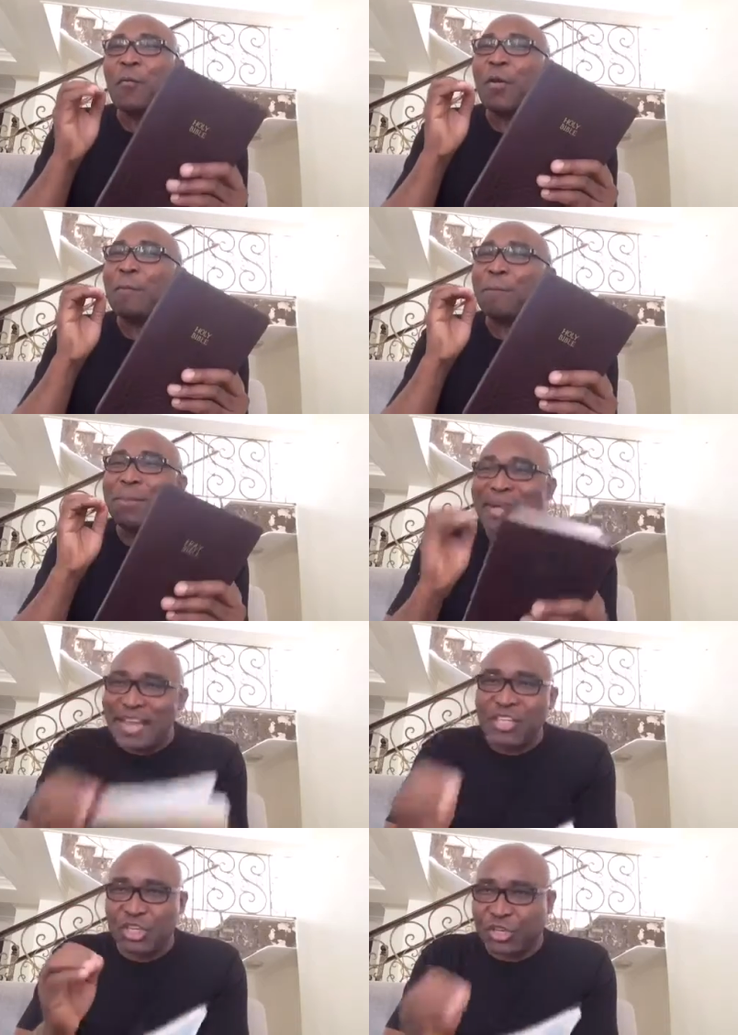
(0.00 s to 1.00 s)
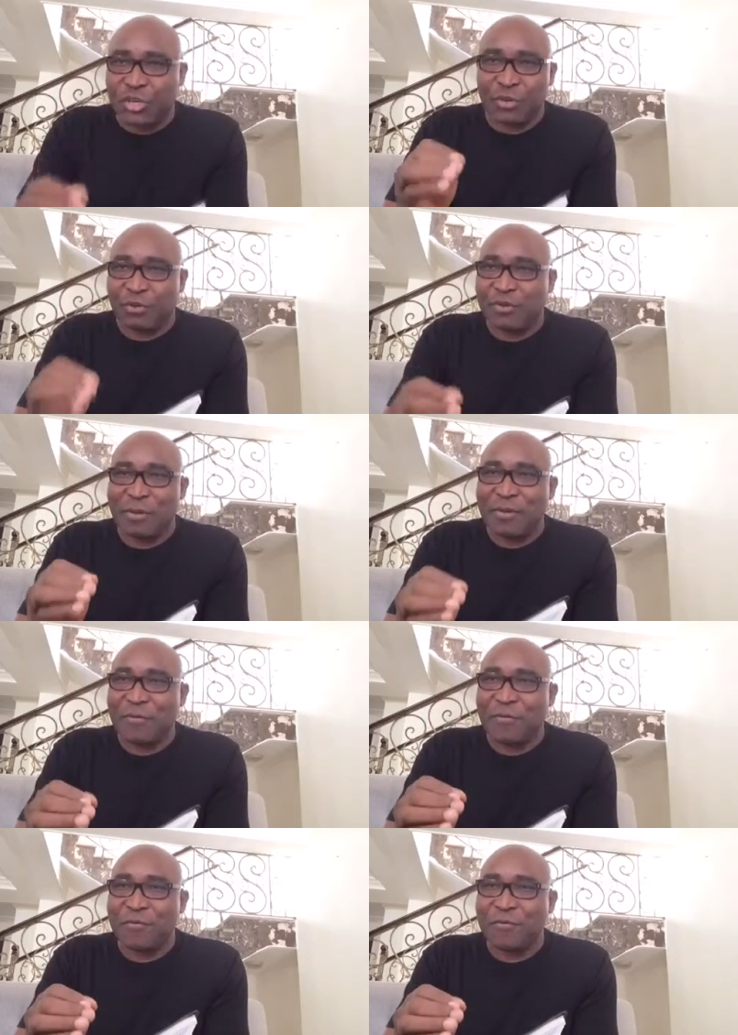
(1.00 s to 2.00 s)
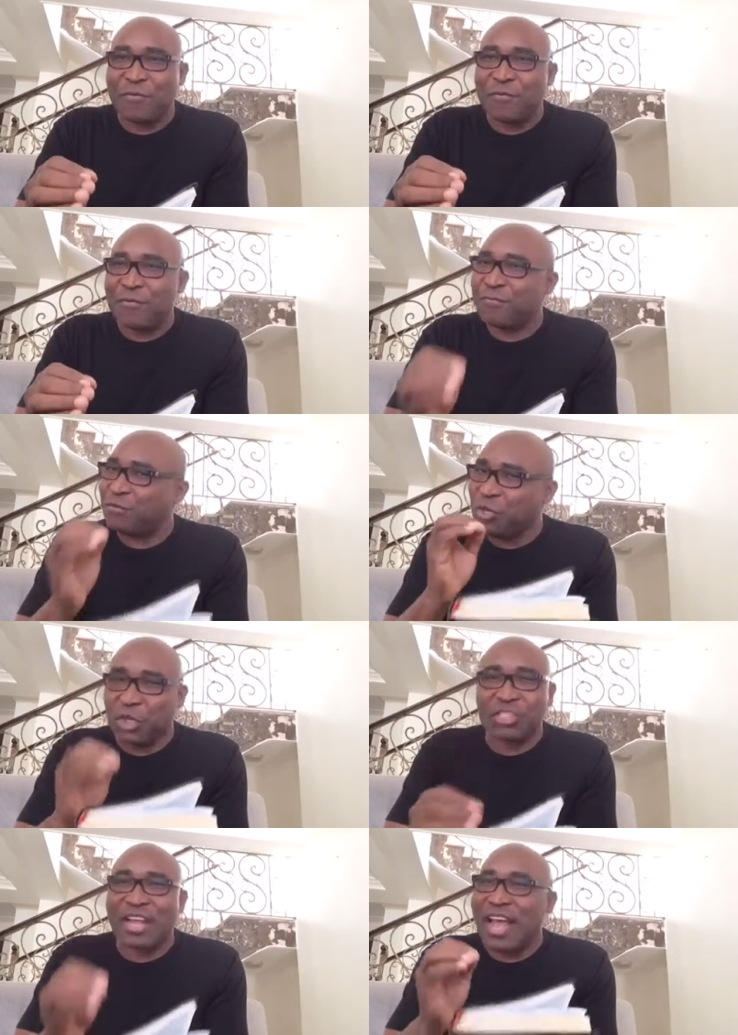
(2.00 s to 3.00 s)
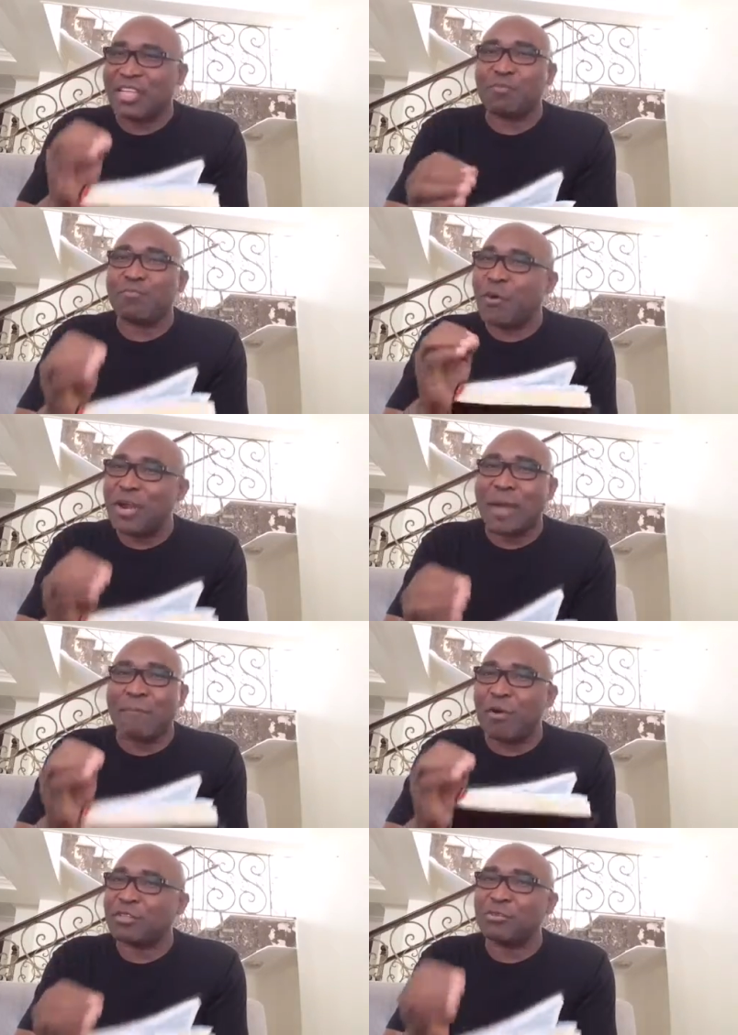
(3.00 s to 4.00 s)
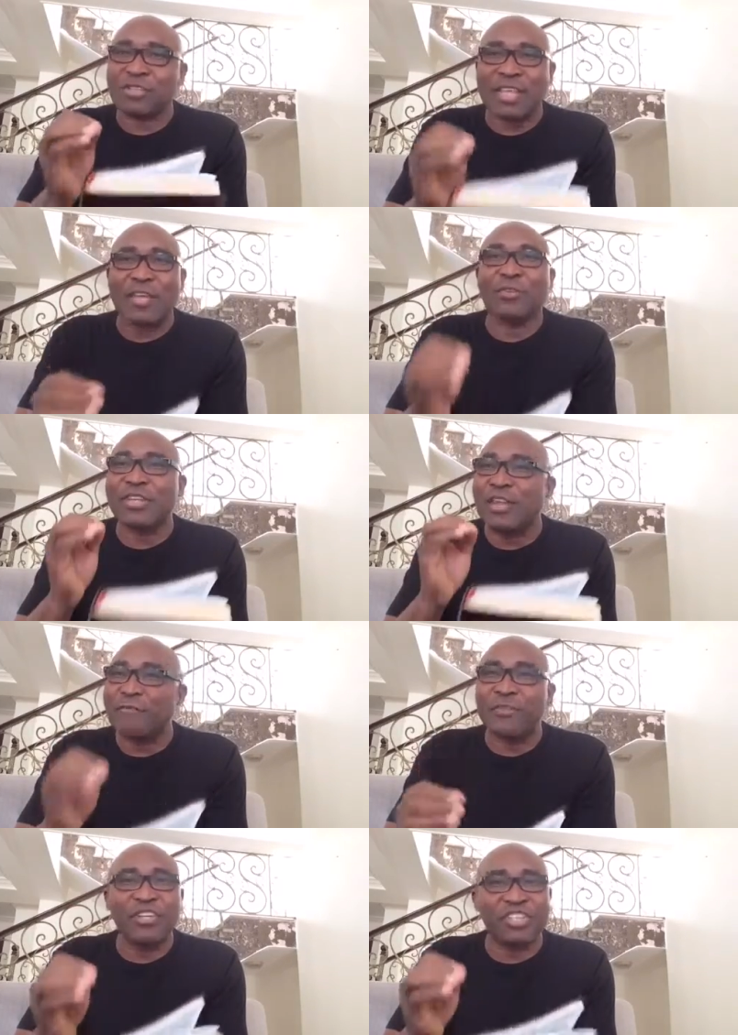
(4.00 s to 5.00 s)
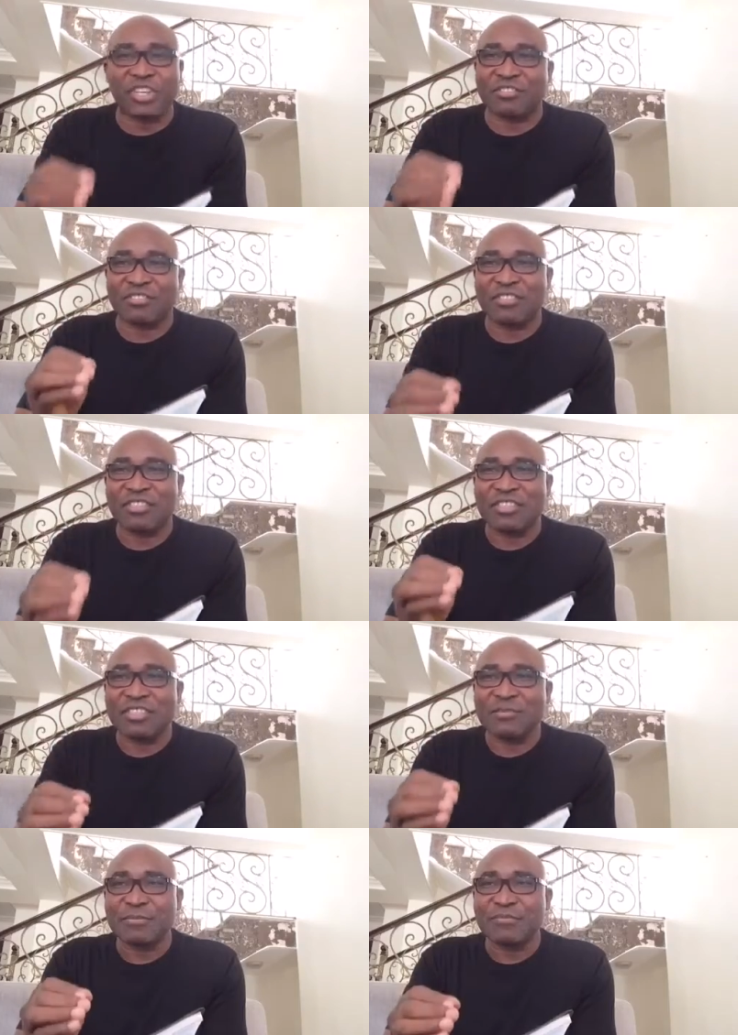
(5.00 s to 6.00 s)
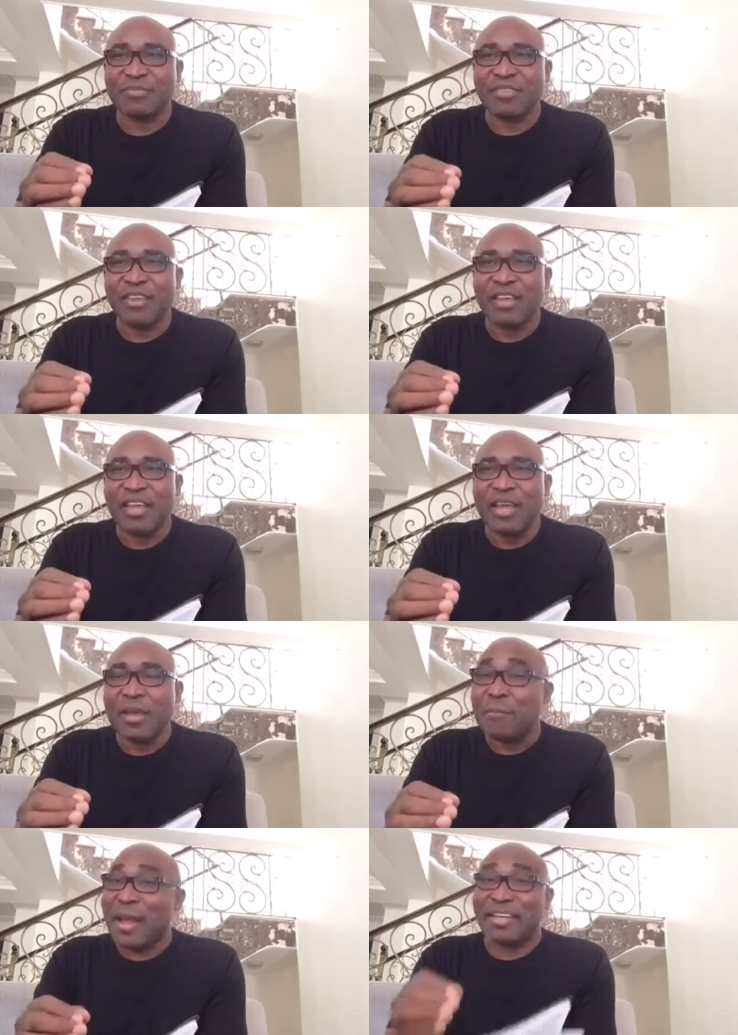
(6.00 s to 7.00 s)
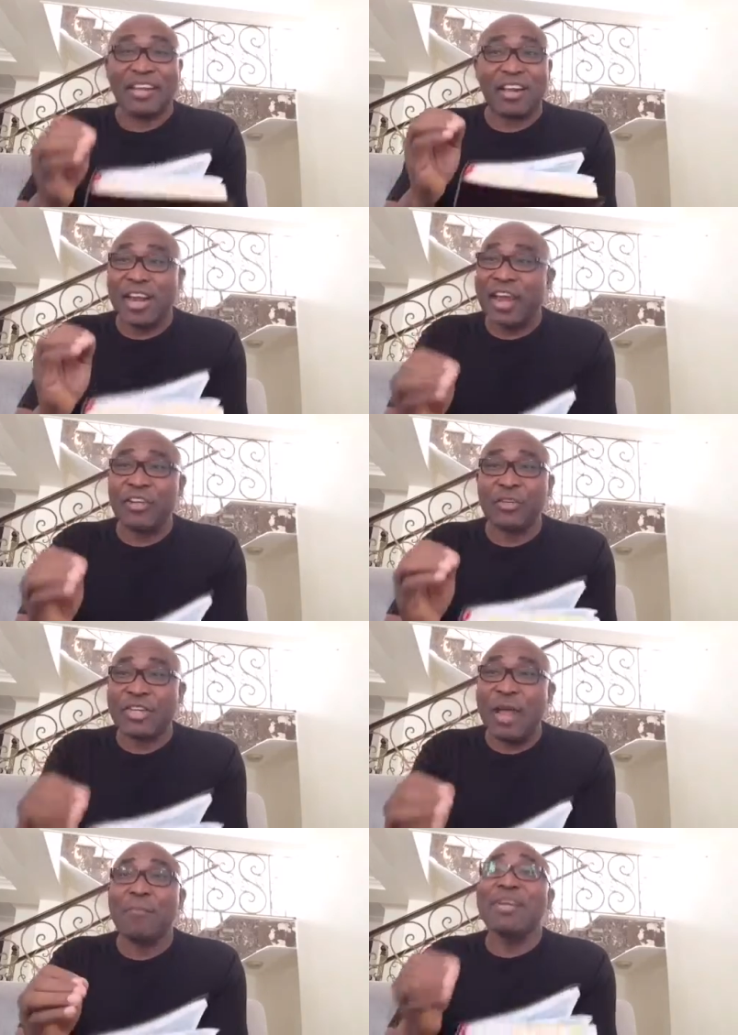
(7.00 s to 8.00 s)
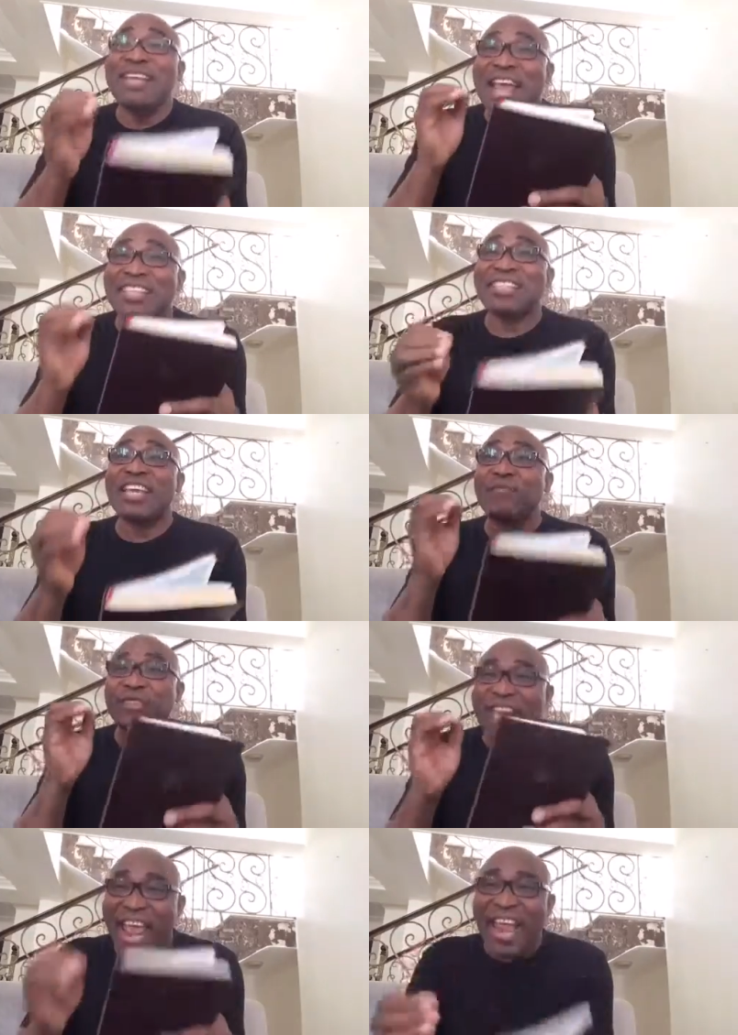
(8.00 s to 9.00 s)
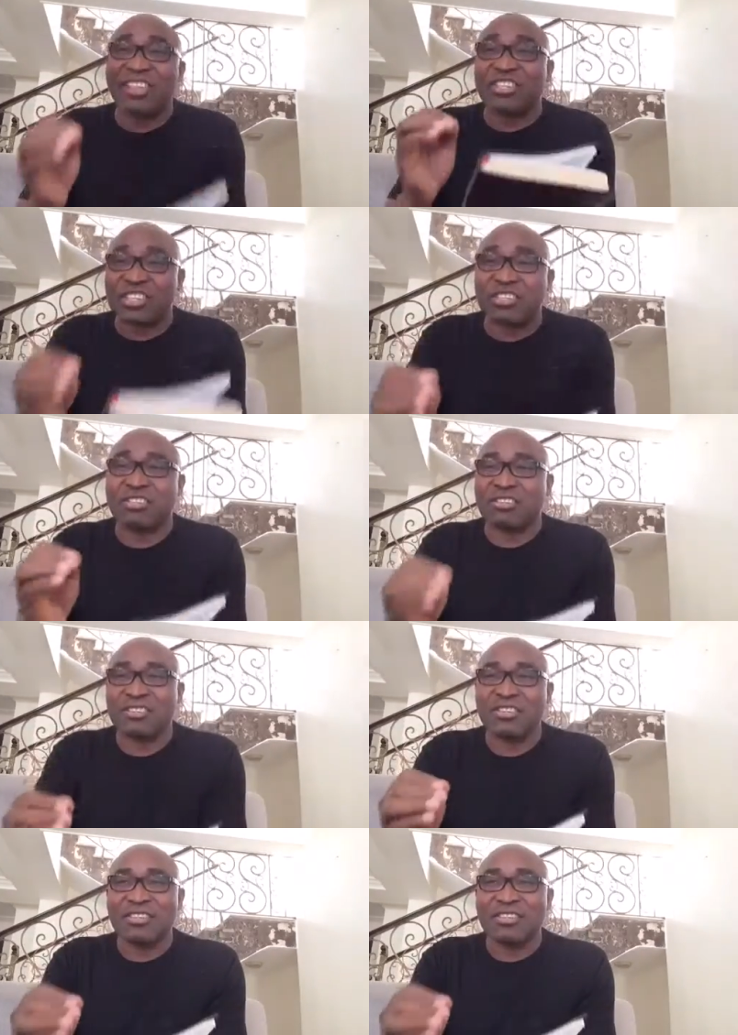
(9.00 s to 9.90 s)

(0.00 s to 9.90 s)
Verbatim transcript: We bless you, just as Paul Apostle said to the Ephesians, by declaring to them, Let's give thanks